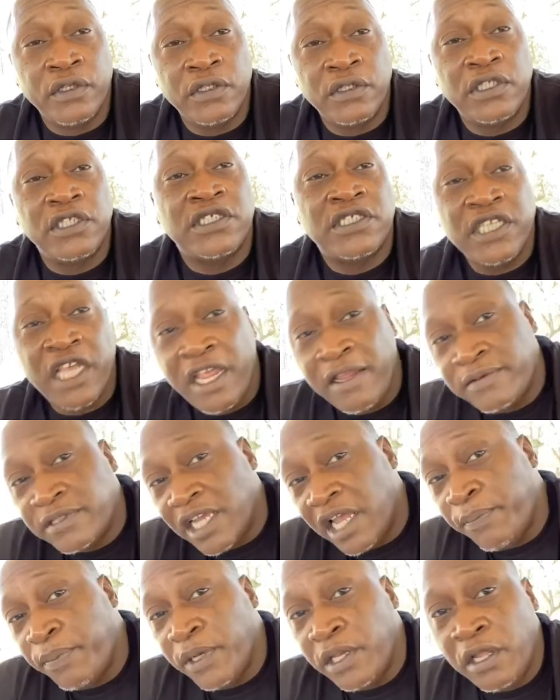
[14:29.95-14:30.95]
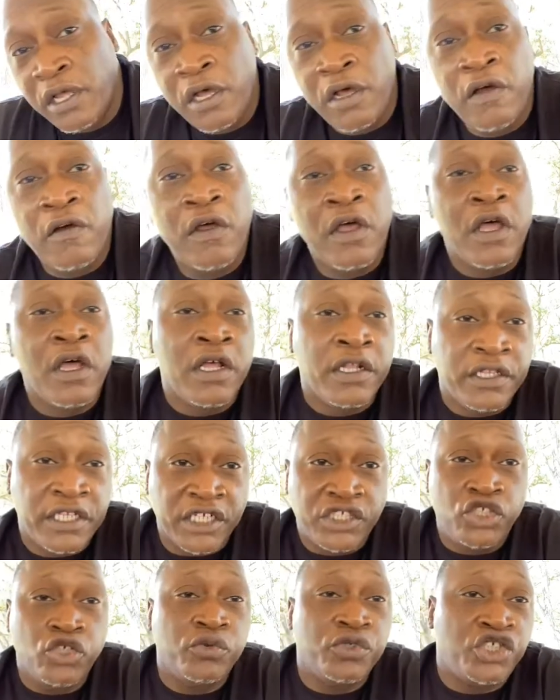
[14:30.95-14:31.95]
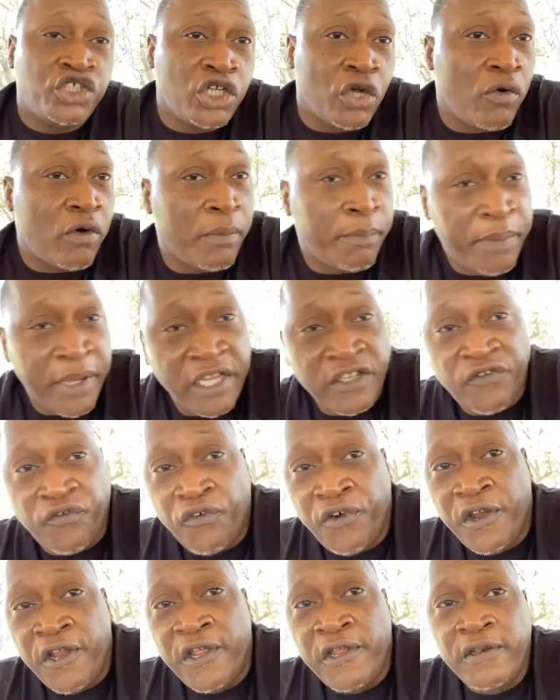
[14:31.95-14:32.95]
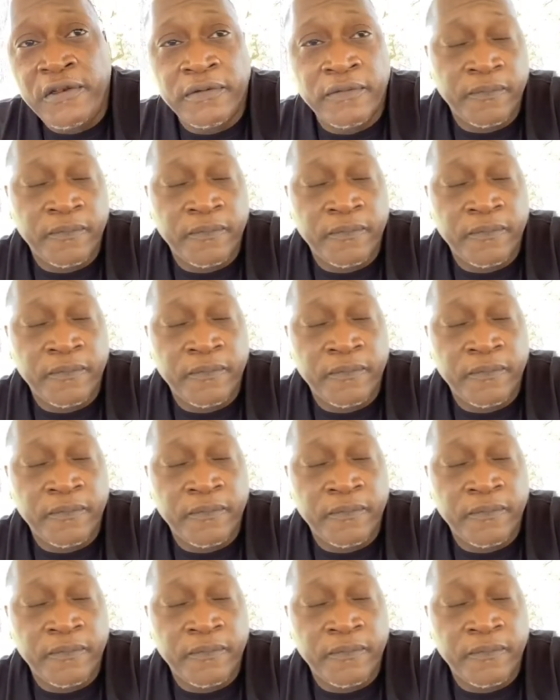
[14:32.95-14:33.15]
The same type of love that you would show a best friend,